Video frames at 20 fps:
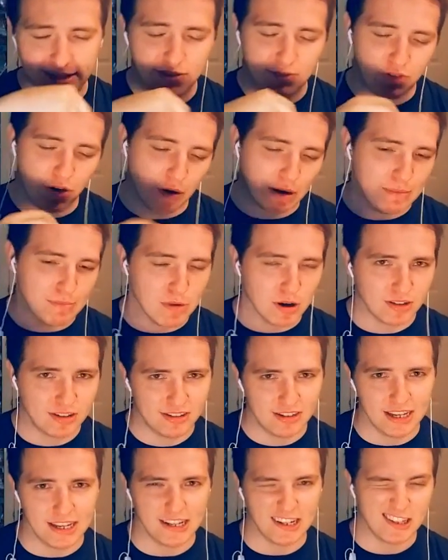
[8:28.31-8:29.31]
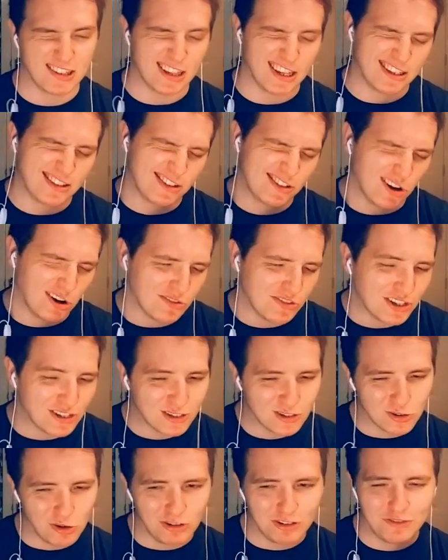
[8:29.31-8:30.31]
it's very musky, and it's it's got
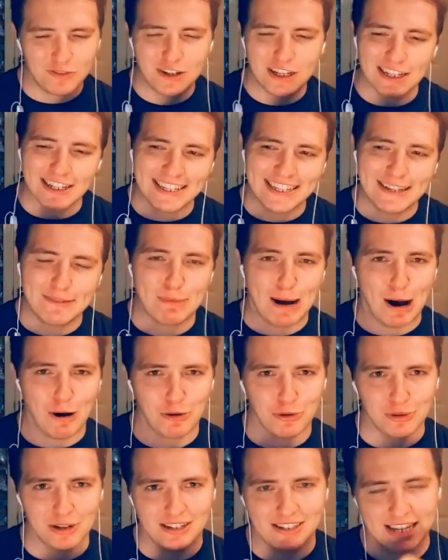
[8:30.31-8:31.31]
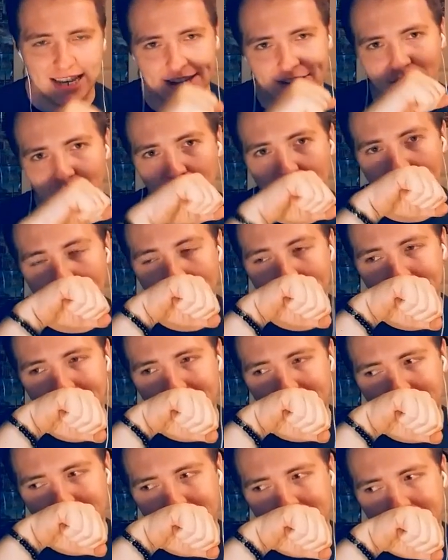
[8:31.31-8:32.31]
this sort of clean, powdery take to it.
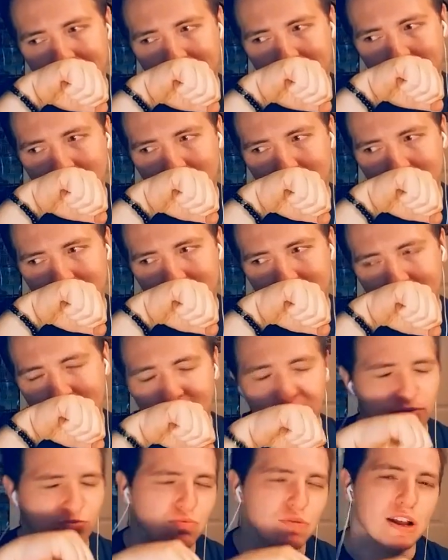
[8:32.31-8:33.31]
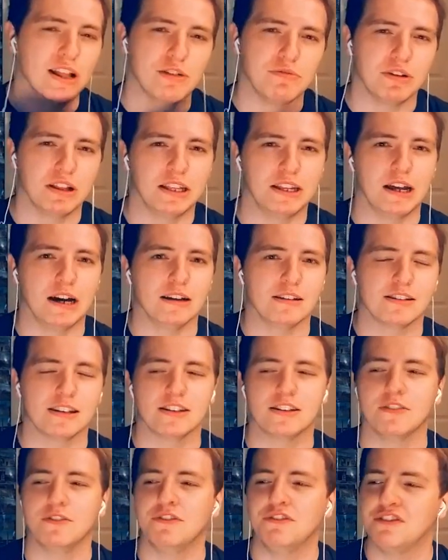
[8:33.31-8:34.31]
Just really, really nice.
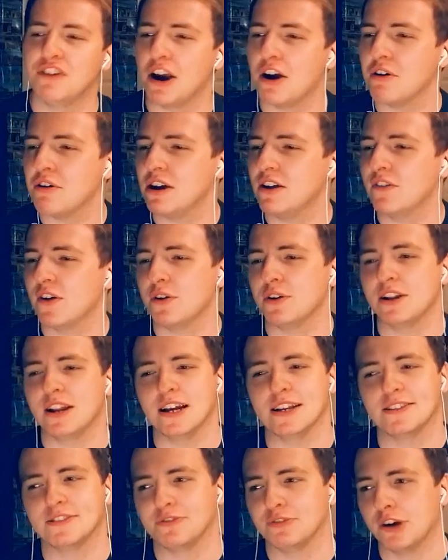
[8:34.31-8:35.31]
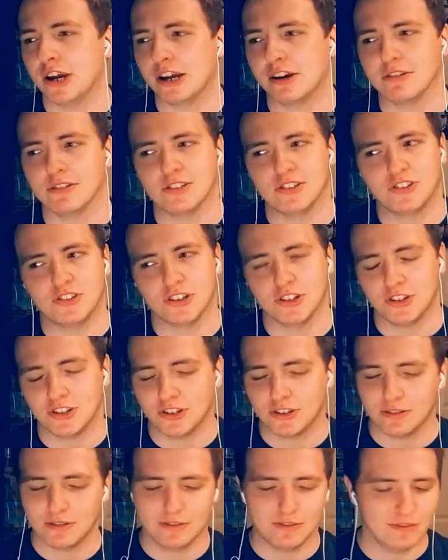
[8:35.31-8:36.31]
It's a very, very nice fragrance.
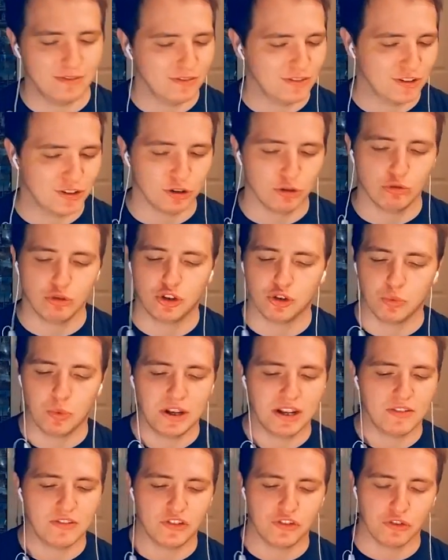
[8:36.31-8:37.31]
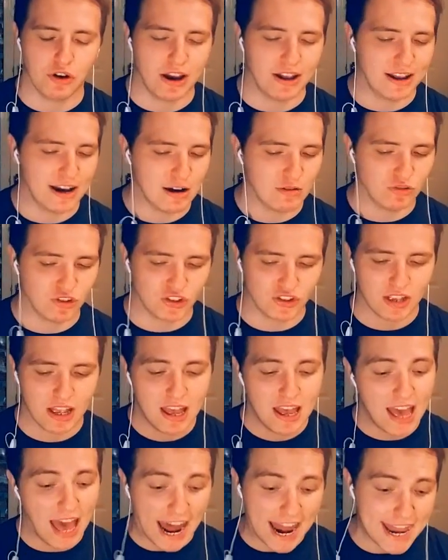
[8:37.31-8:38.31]
Just so sweet in the dry down. Just
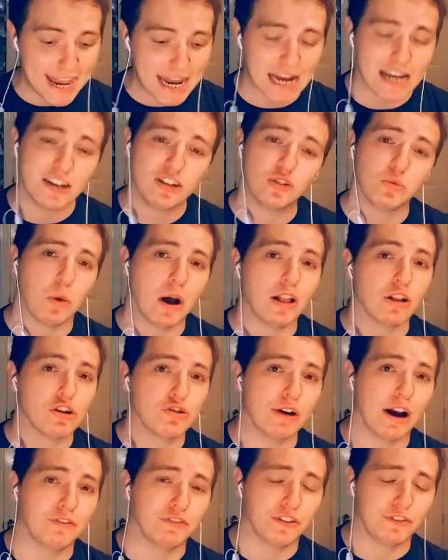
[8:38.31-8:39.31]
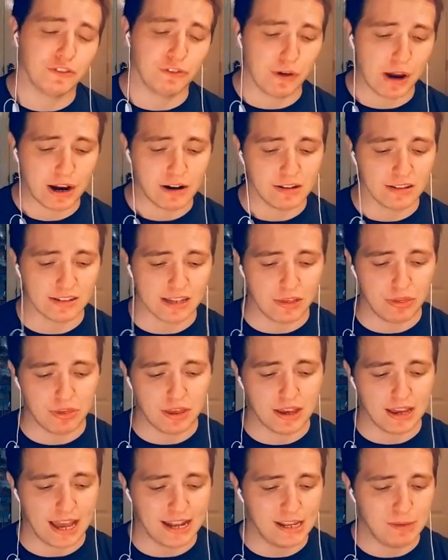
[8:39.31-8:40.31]
a nice, well crafted fragrance. I
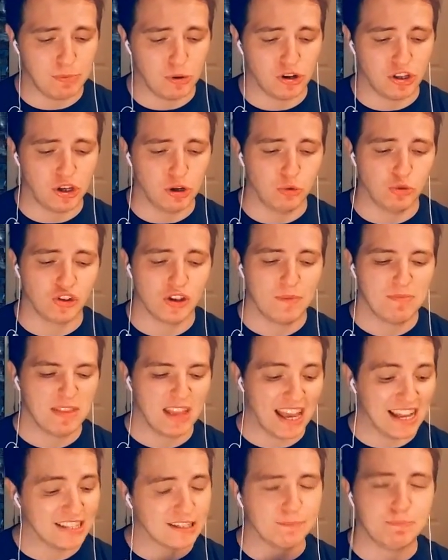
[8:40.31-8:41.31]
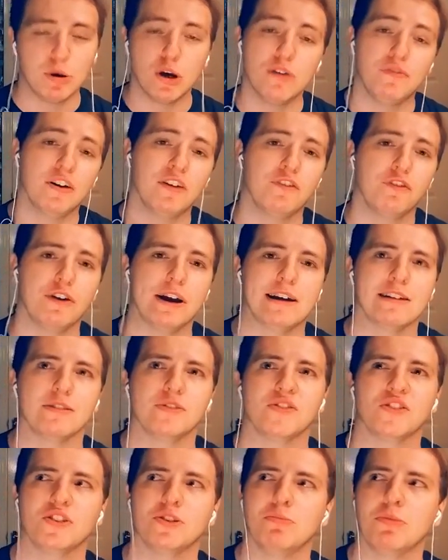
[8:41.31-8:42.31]
think anybody who's it's a perfect
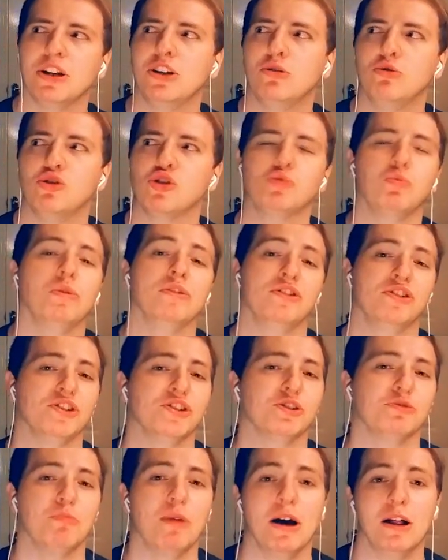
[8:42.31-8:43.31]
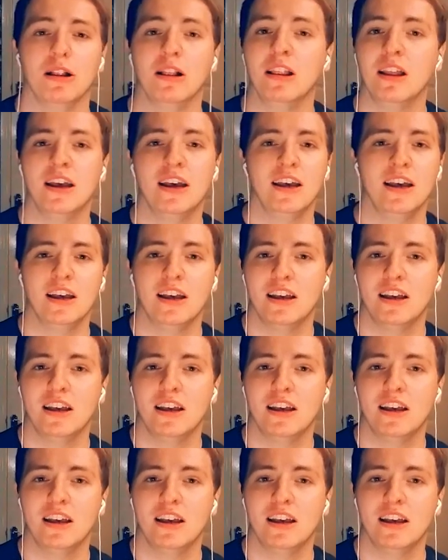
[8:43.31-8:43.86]
fragrance for somebody who just wants to smell